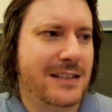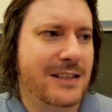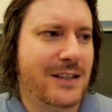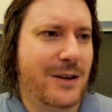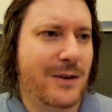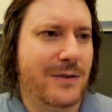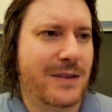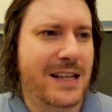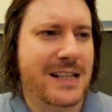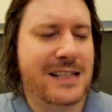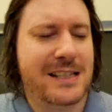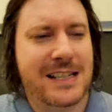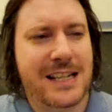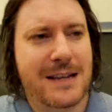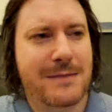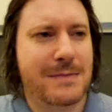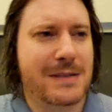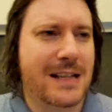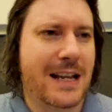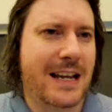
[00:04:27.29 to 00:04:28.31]
So this
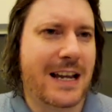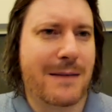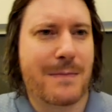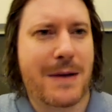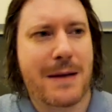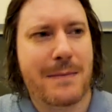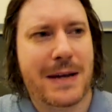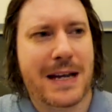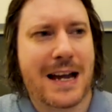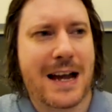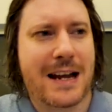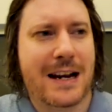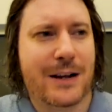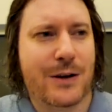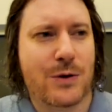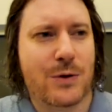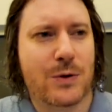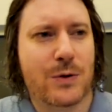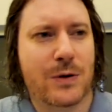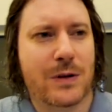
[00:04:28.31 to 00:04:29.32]
seems like it might be kind of
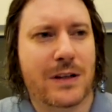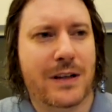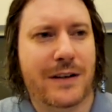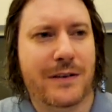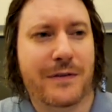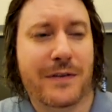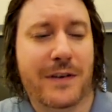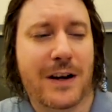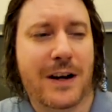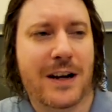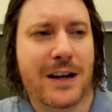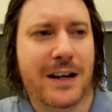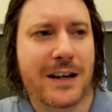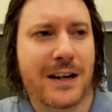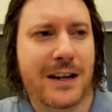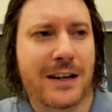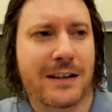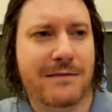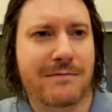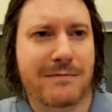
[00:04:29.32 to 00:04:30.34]
cool and fun
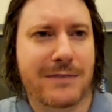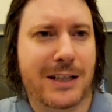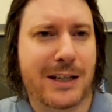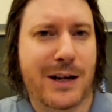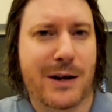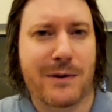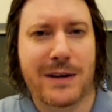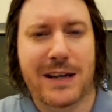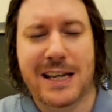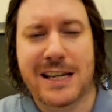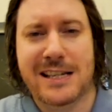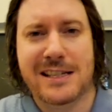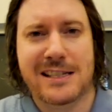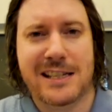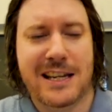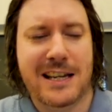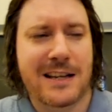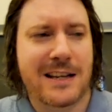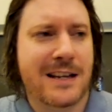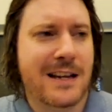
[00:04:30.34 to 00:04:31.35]
and, you know,
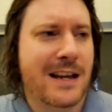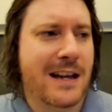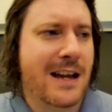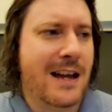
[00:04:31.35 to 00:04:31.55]
easy,